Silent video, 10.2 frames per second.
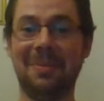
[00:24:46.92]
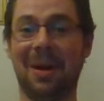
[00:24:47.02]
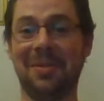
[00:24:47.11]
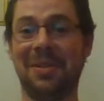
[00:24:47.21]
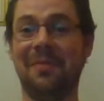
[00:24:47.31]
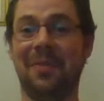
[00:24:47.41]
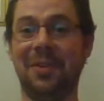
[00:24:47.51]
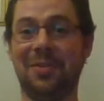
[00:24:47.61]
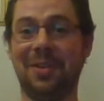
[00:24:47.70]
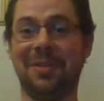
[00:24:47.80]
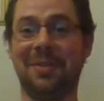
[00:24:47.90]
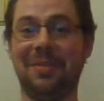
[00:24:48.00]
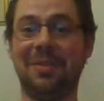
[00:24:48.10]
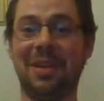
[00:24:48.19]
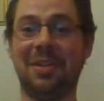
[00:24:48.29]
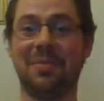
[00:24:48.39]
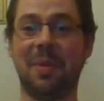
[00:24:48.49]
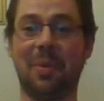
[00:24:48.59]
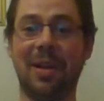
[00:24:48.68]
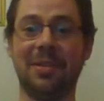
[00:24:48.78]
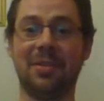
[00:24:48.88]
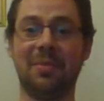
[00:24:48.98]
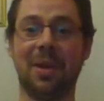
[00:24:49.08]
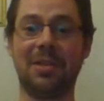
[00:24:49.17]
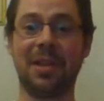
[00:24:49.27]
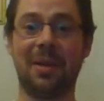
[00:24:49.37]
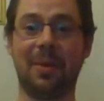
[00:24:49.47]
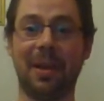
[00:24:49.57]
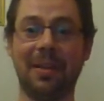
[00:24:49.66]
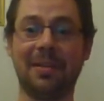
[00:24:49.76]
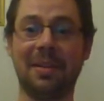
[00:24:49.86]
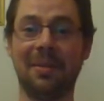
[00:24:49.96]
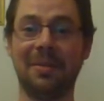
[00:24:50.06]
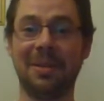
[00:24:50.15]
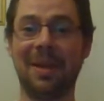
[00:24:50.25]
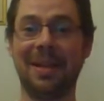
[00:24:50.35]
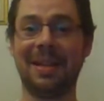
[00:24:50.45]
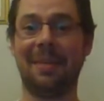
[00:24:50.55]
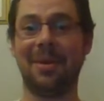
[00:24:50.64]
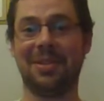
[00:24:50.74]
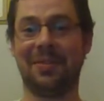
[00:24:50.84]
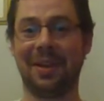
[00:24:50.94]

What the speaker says: well, I was infantry, so I didn't really use my brain too much anyway, so it didn't make that